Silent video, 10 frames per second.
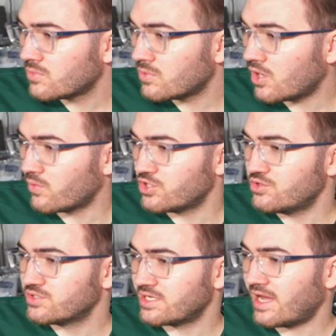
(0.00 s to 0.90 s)
Oh, would you
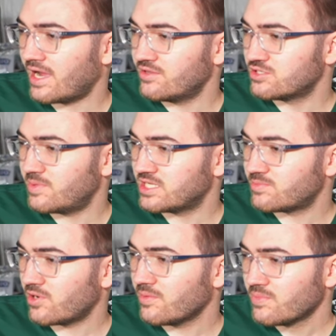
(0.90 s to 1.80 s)
use a 9U
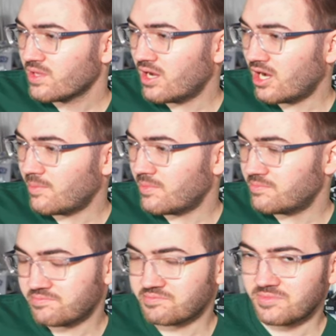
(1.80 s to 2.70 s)
spacebar? I
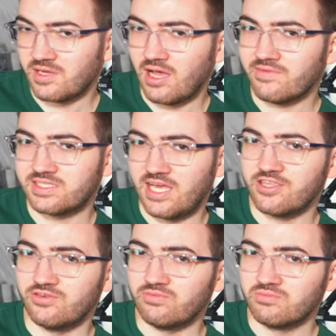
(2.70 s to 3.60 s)
have a
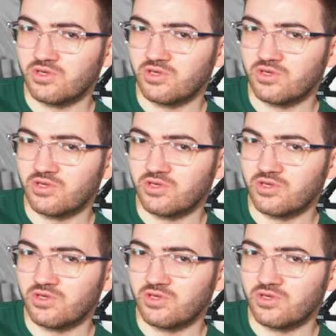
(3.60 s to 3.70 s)
10U.